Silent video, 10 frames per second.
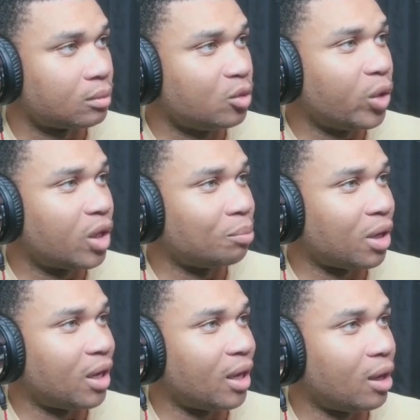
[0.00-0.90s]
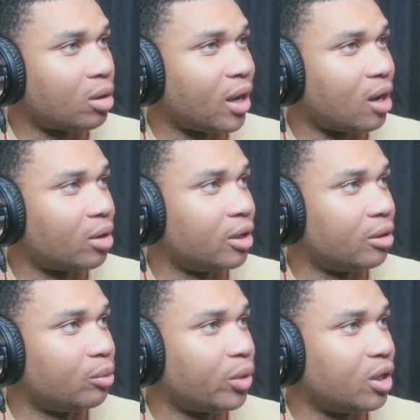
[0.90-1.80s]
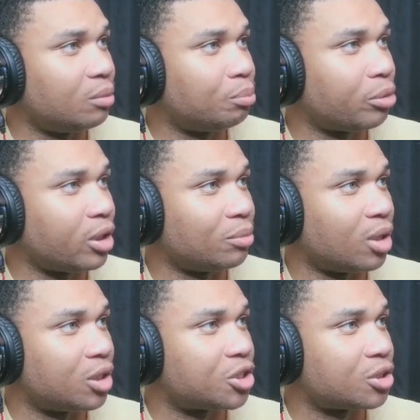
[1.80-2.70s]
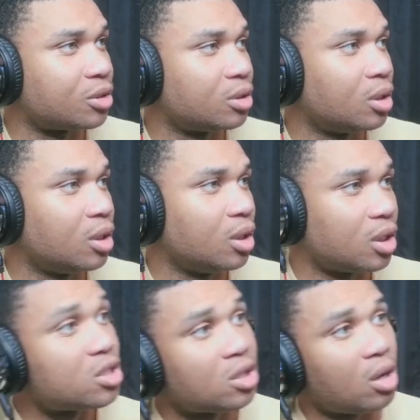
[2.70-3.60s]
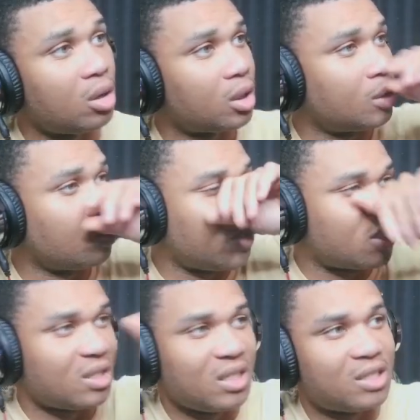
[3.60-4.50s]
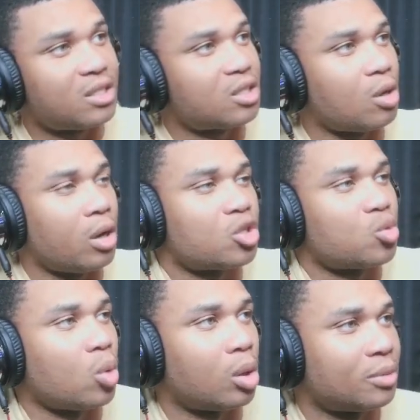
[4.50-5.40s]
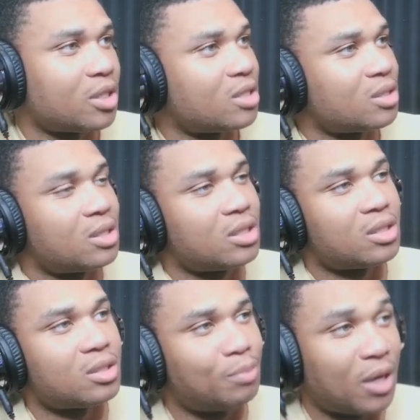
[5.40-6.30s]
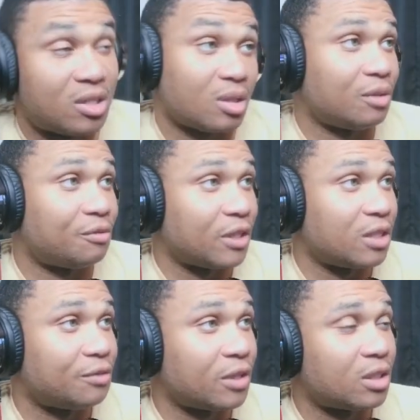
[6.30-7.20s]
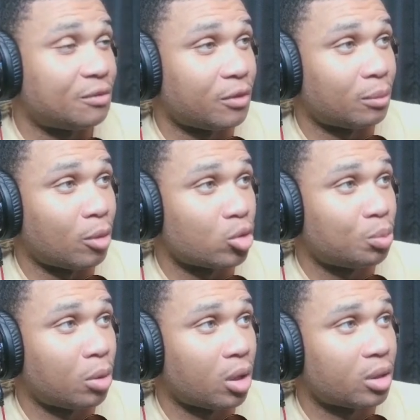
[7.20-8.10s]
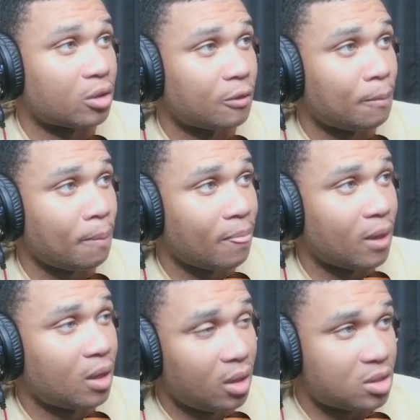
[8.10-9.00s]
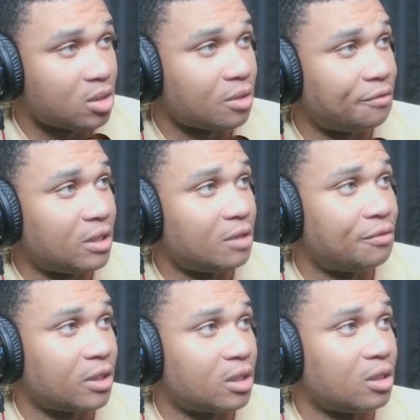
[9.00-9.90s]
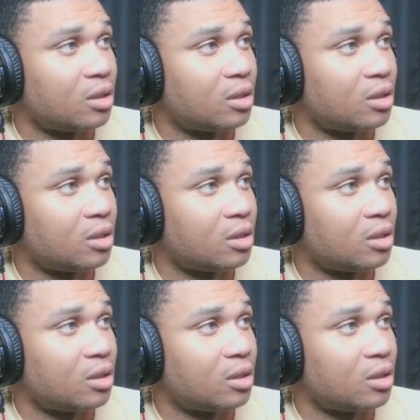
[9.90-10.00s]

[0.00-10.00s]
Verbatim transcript: We can play Hellcow here. We pretty much, as long as we just need to discard a swarm. This is basically 50-50 for the most part. This is a 50-50.